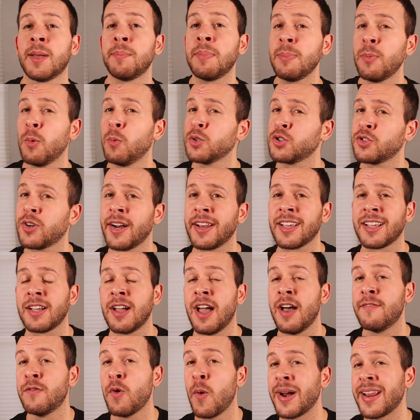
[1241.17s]
Some people will try
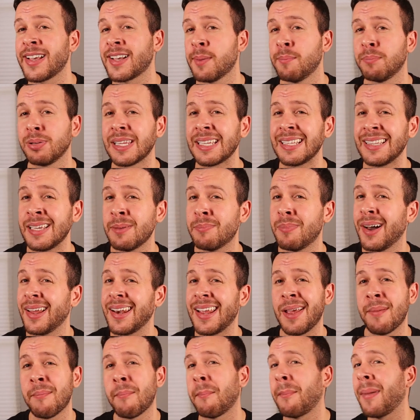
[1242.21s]
to avoid it completely,
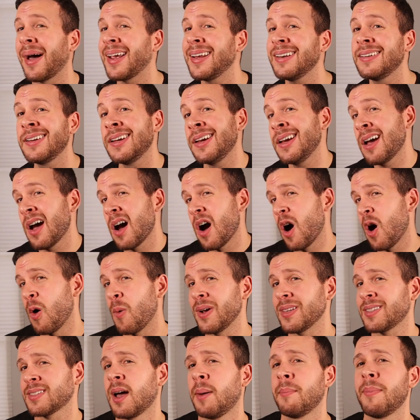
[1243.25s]
but it might
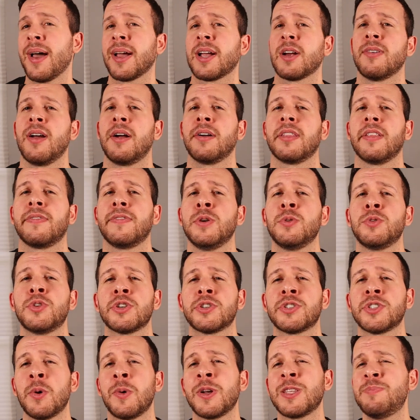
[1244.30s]
always come back around in the
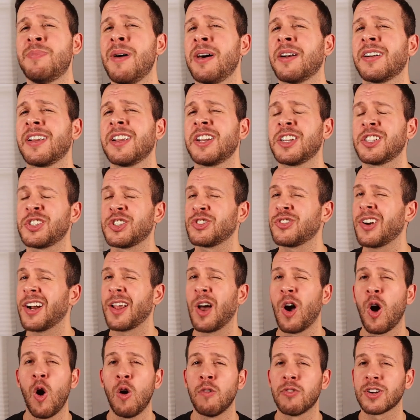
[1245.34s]
future. So it's better to just try
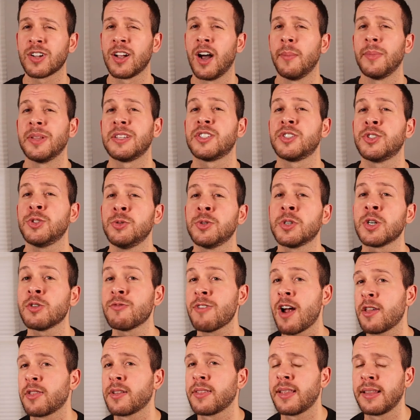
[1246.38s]
to overcome it sooner
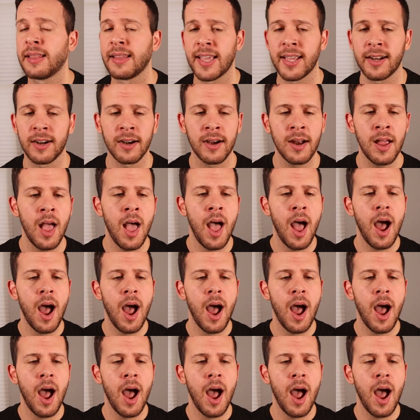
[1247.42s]
rather than later.